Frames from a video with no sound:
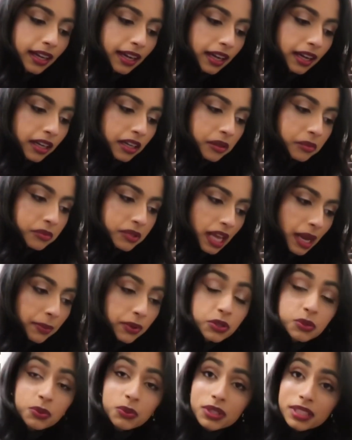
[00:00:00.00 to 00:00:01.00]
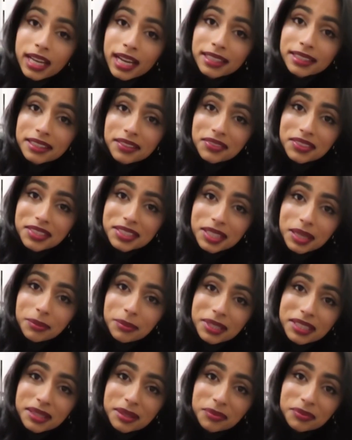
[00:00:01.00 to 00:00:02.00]
Zappos was kind enough to send
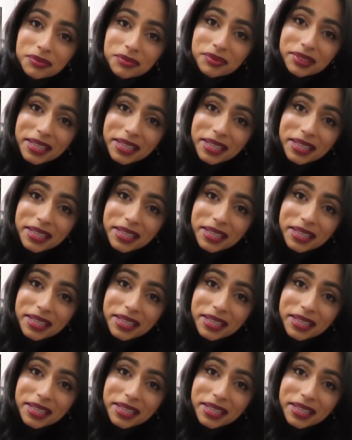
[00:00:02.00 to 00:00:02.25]
me some